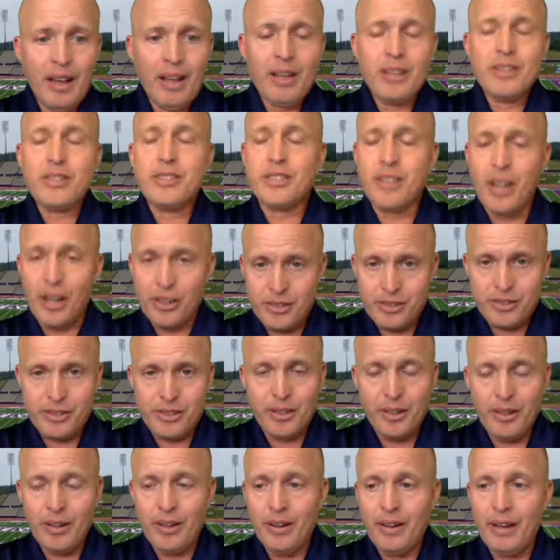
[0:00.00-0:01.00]

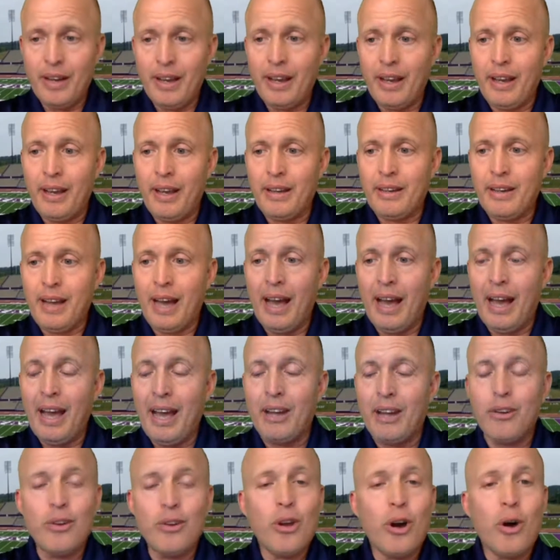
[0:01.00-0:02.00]
Studstill. And I
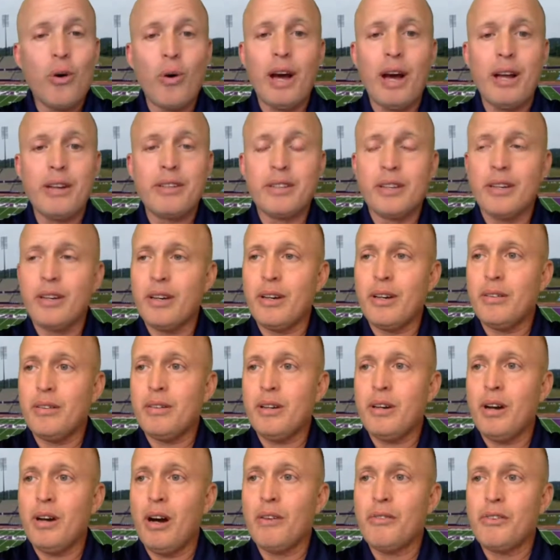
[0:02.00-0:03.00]
had no idea
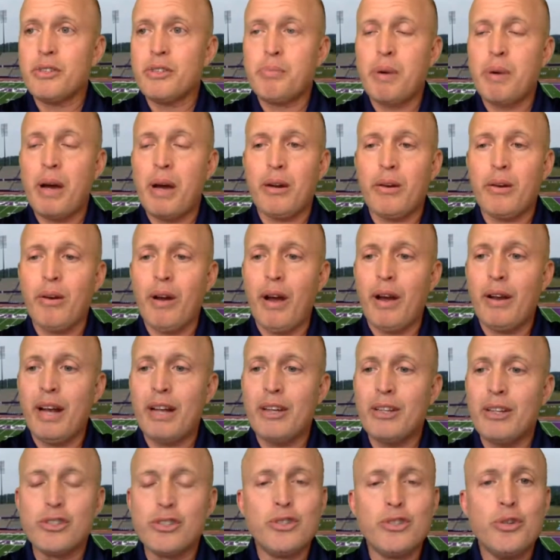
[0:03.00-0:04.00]
of his background. I
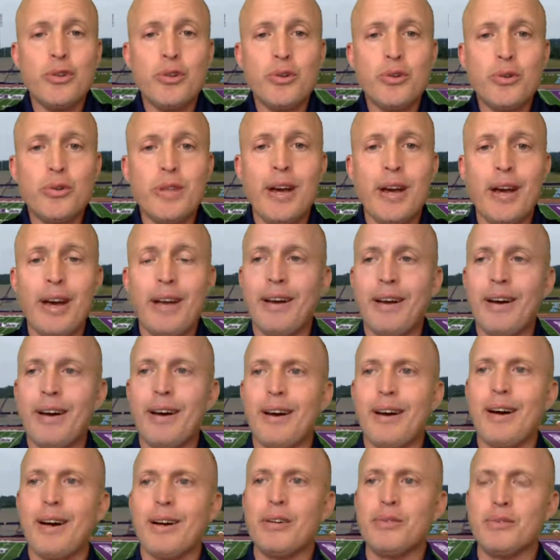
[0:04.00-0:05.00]
just knew that
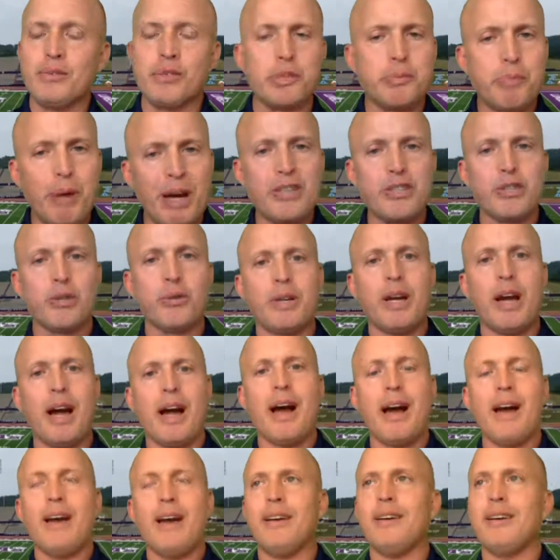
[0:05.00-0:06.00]
uh, a special
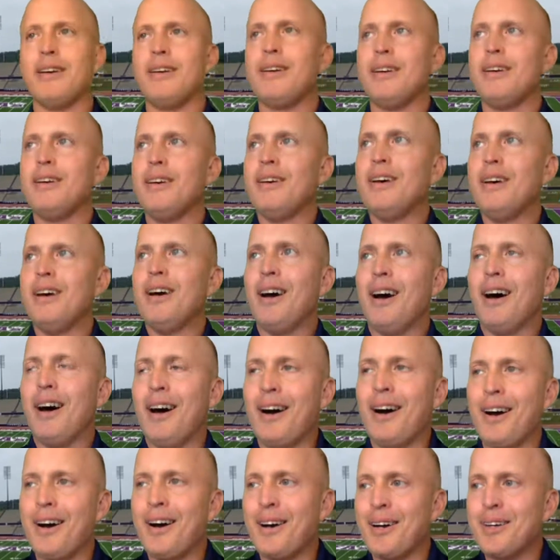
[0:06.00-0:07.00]
guy,
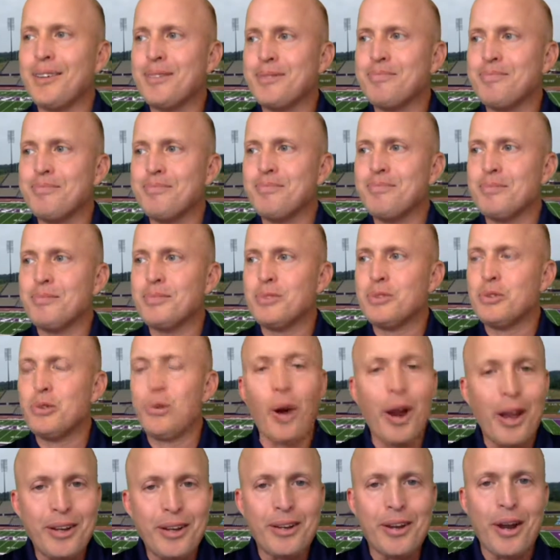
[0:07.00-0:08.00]
uh,
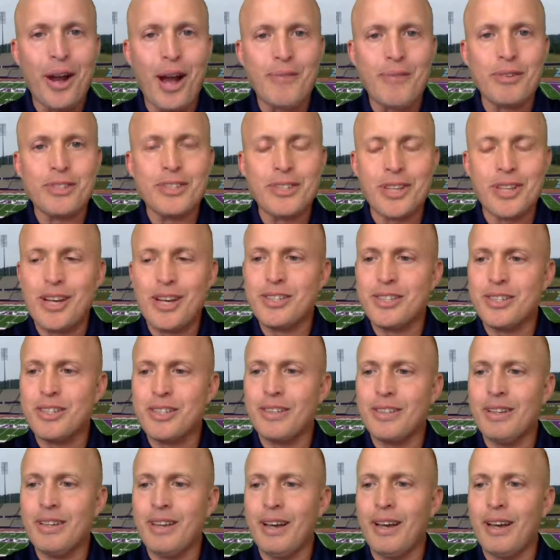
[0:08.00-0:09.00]
great
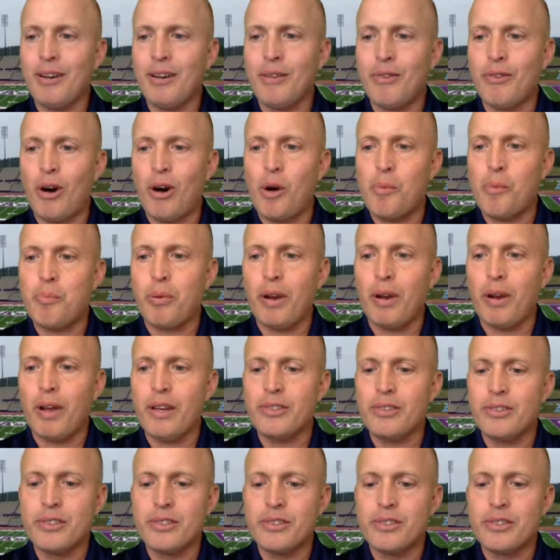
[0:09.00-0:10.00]
conversation. And of all
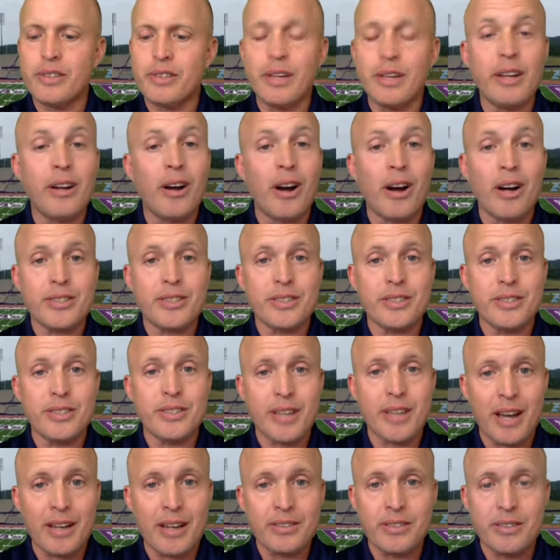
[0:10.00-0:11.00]
places in Austin,
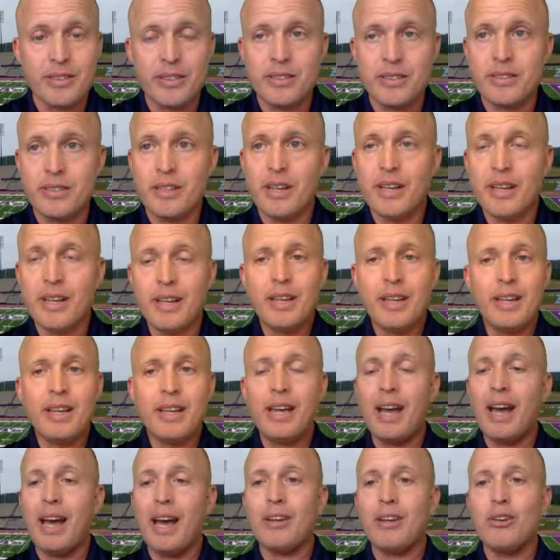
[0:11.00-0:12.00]
Texas, he
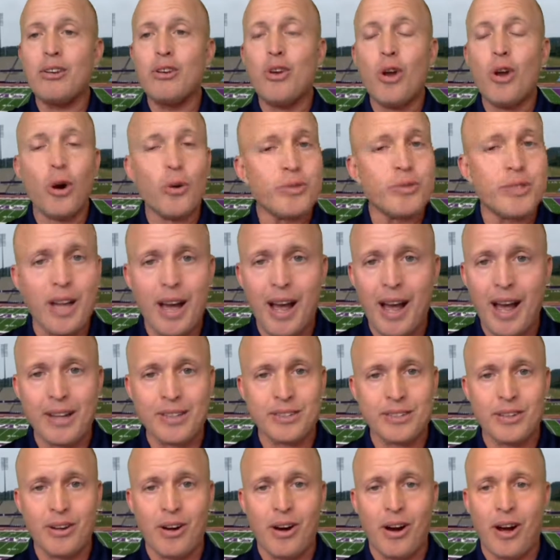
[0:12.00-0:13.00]
had no ties
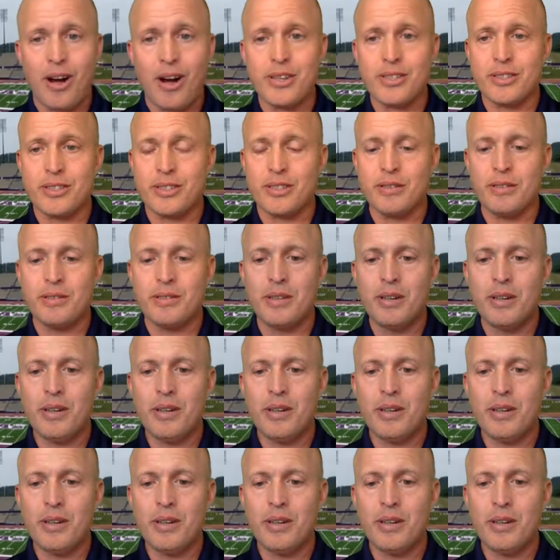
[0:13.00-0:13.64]
to Austin.